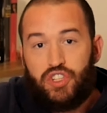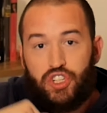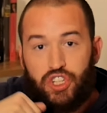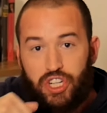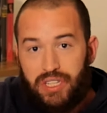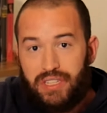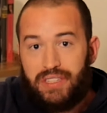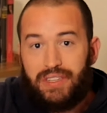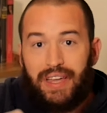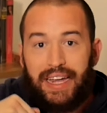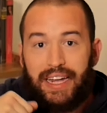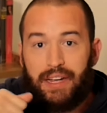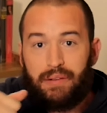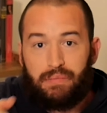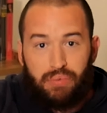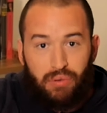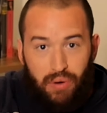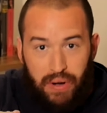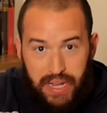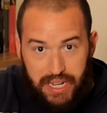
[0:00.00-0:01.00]
just like a
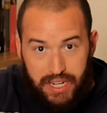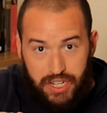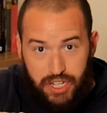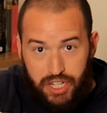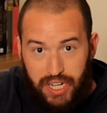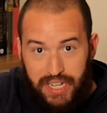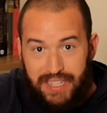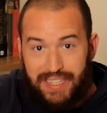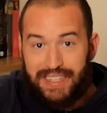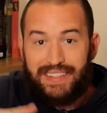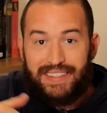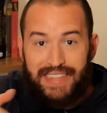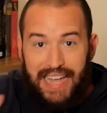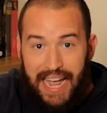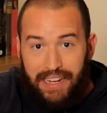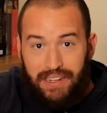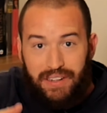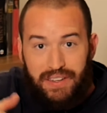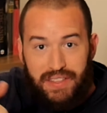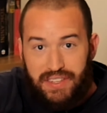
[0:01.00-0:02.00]
bridge. It's
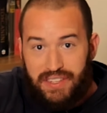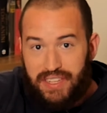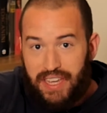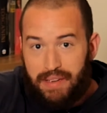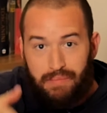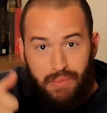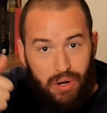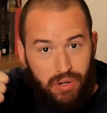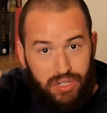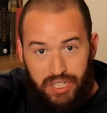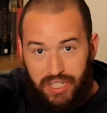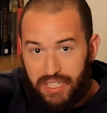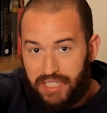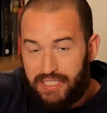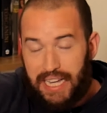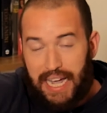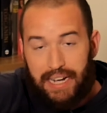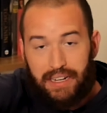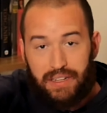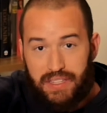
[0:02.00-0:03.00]
exactly the same motion,
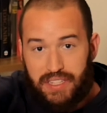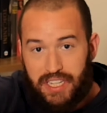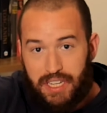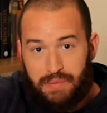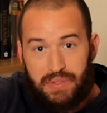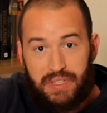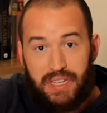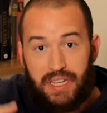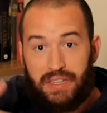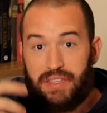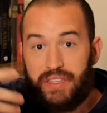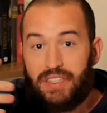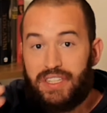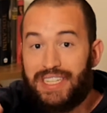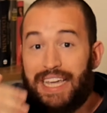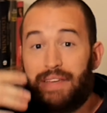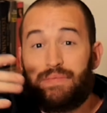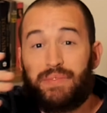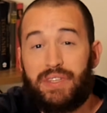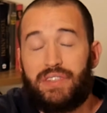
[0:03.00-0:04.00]
exactly the
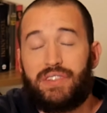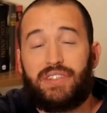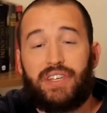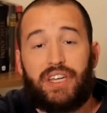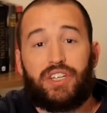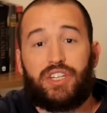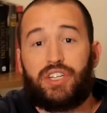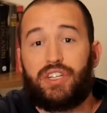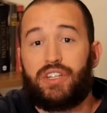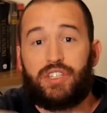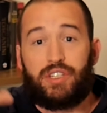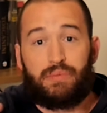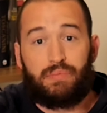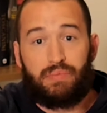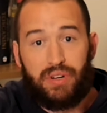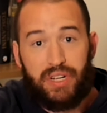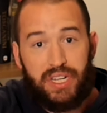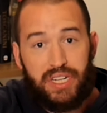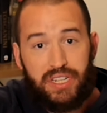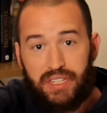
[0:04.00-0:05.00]
same sensation as a
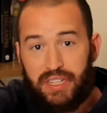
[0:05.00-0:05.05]
bridge,